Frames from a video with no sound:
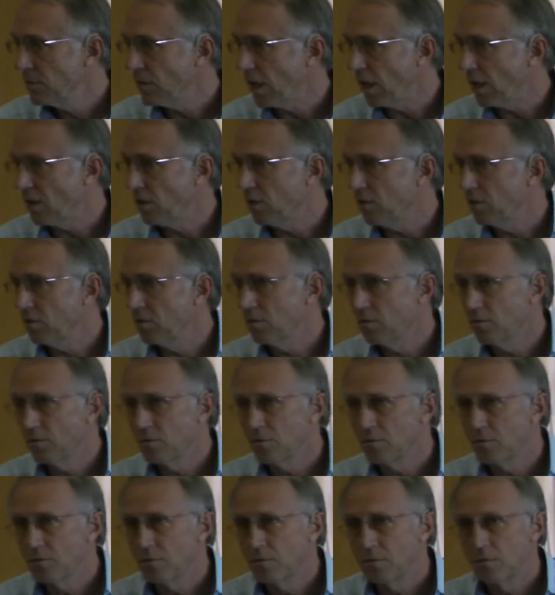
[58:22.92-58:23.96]
Thank you.
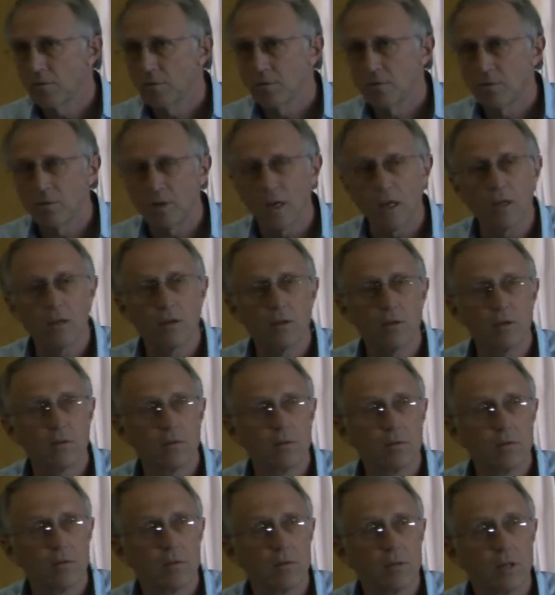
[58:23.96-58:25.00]
Thank you.
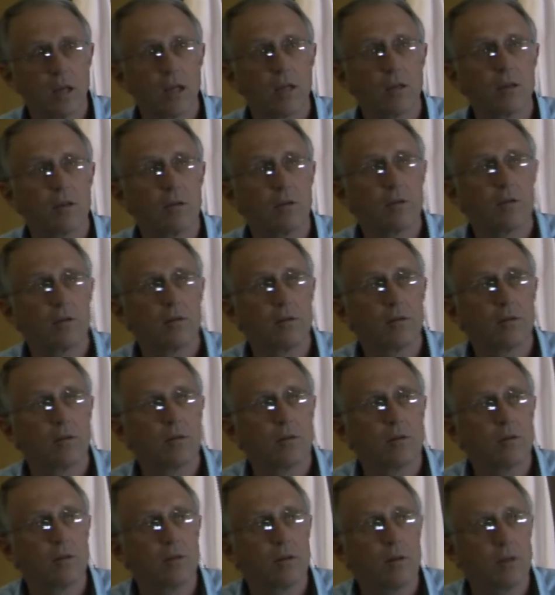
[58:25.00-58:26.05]
Thank
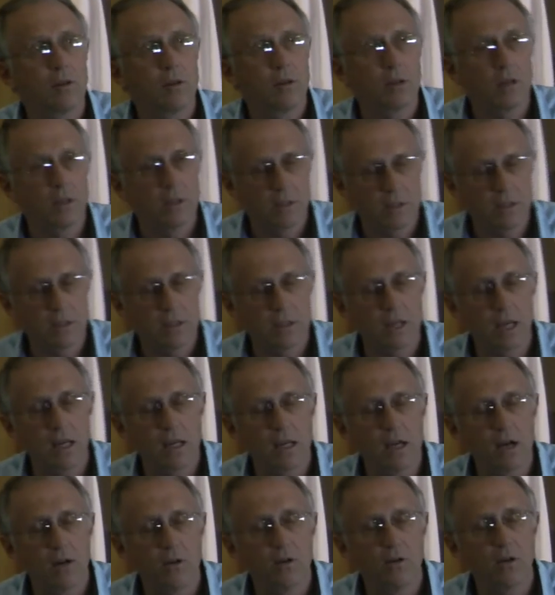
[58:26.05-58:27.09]
you. You can
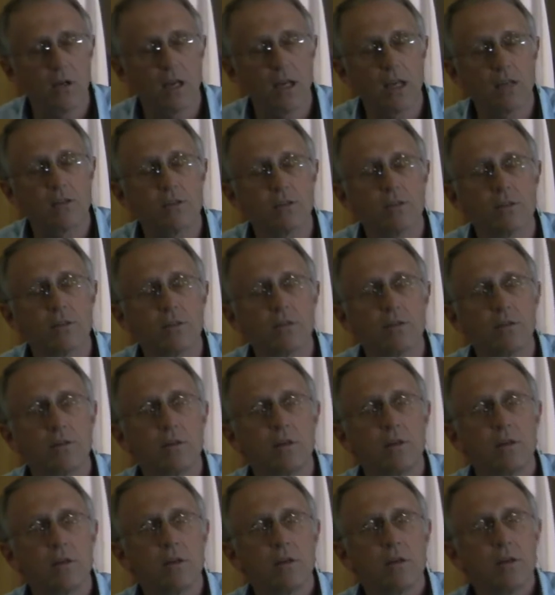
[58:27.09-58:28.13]
take down your hands.
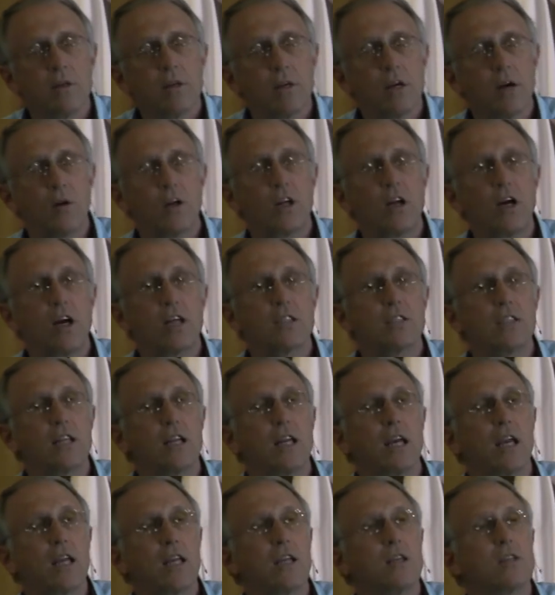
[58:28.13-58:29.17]
I want to ask the
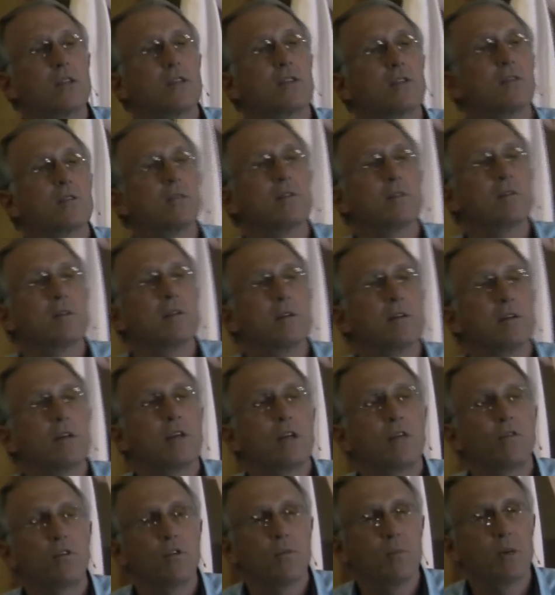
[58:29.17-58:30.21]
ladies
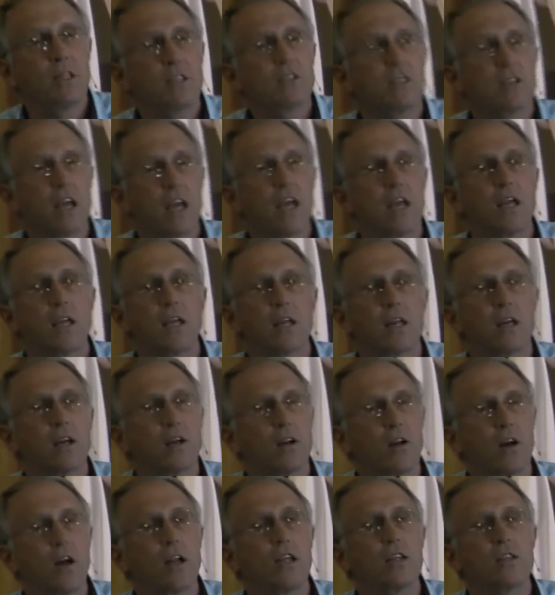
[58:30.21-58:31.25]
if you must say and
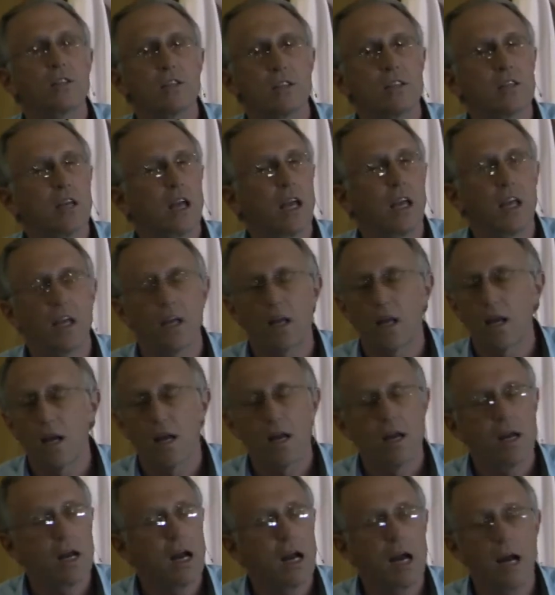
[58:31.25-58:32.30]
acknowledge and say,
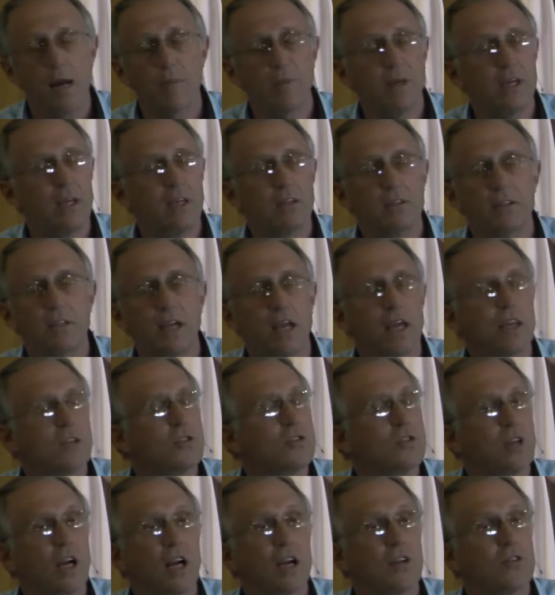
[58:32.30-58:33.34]
I'm guilty
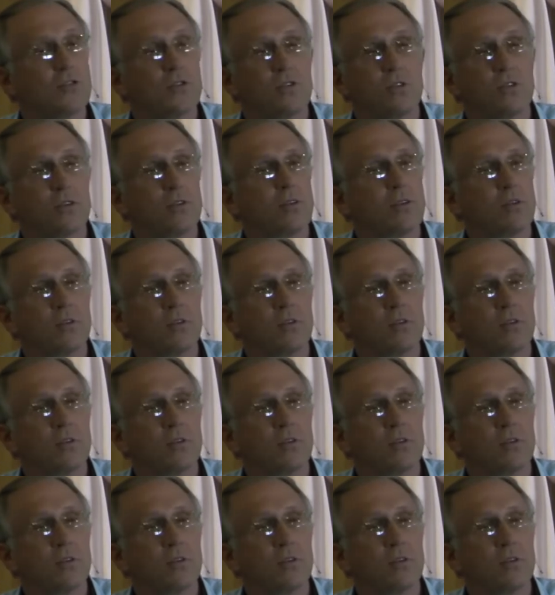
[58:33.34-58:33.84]
as charged.